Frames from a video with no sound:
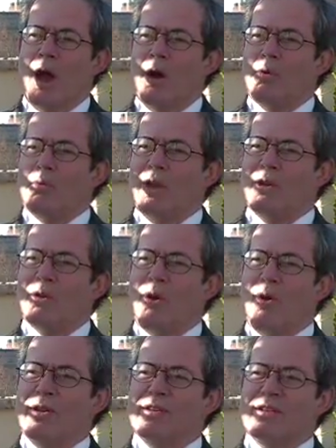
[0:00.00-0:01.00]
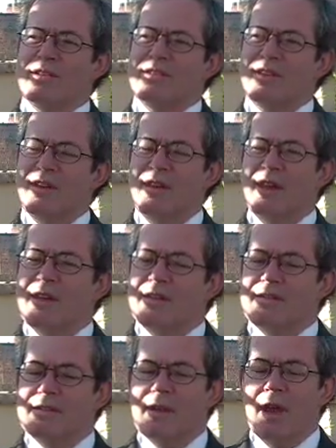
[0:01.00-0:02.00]
what you're going to see
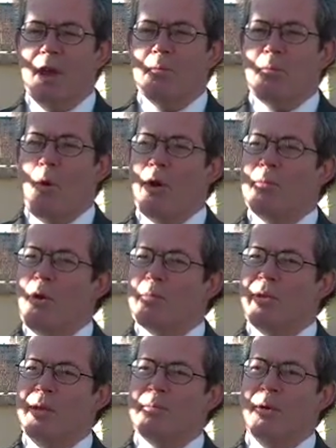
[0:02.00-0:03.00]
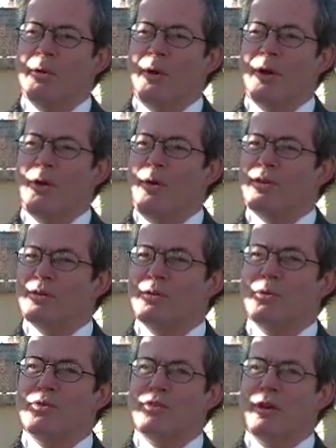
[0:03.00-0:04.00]
is more and more people are going to
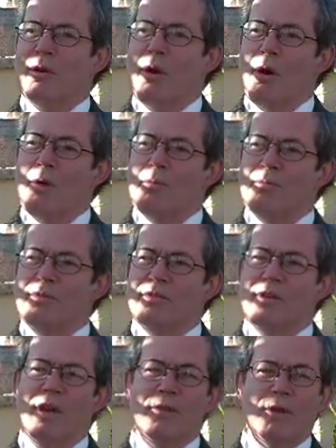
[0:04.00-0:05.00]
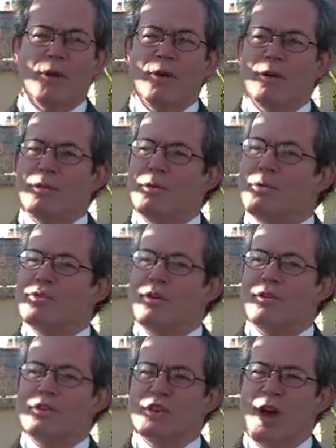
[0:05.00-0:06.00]
lose their homes, they're going to lose
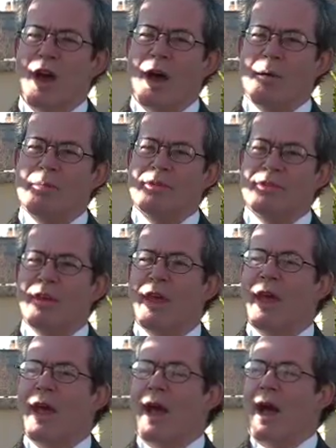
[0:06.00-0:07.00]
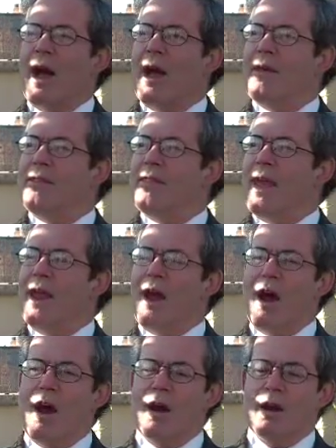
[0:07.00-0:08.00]
their jobs, they
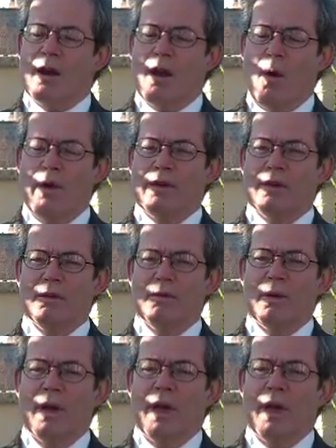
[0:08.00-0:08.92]
are going to,